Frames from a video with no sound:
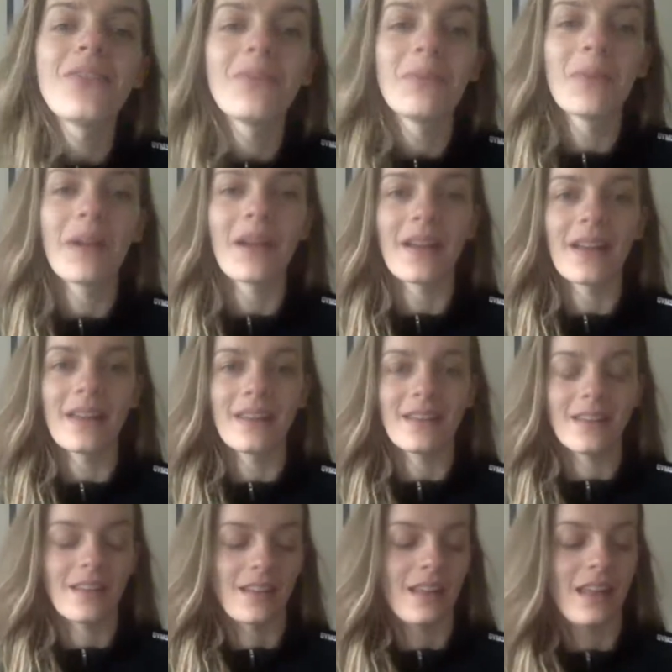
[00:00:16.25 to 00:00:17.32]
but
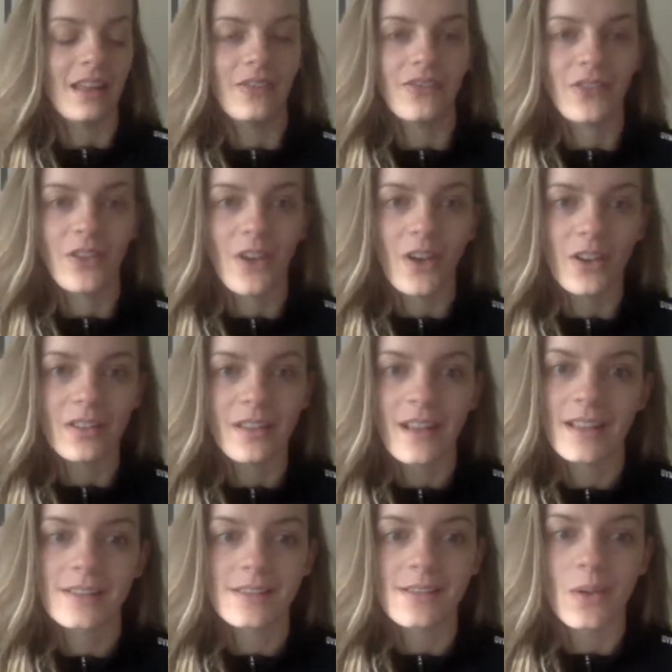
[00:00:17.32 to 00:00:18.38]
if not,
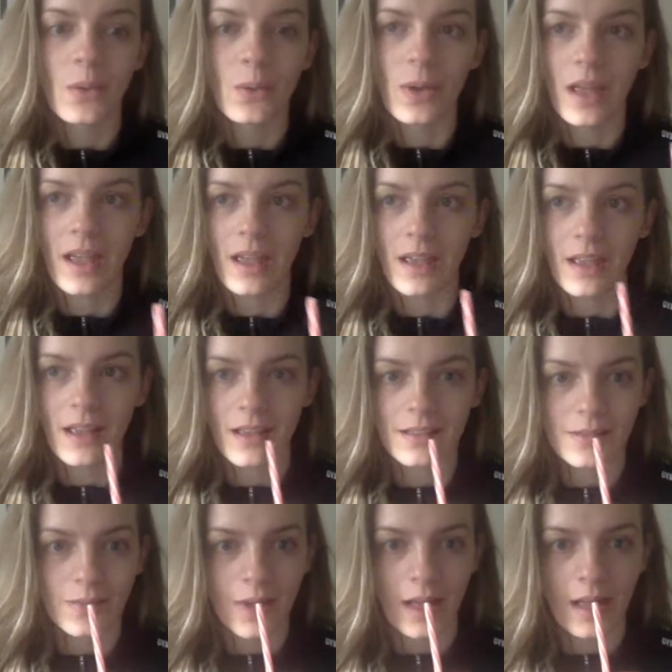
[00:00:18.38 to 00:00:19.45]
that's okay as
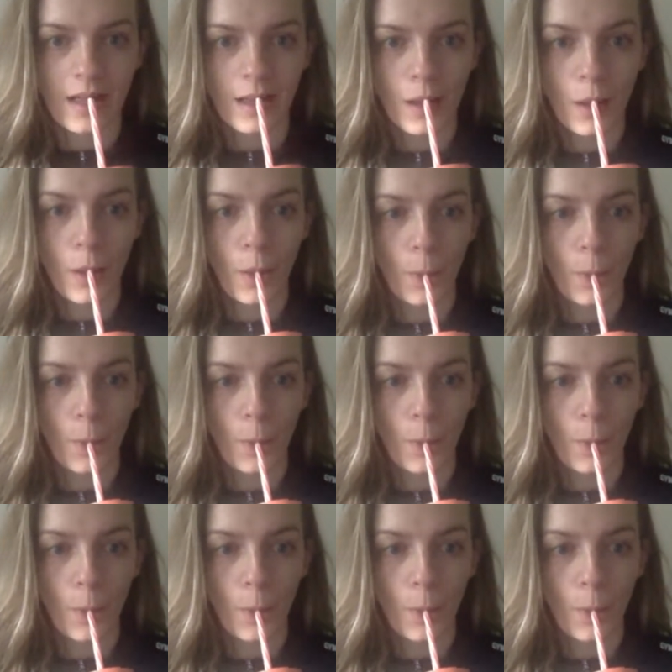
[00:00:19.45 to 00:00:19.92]
well.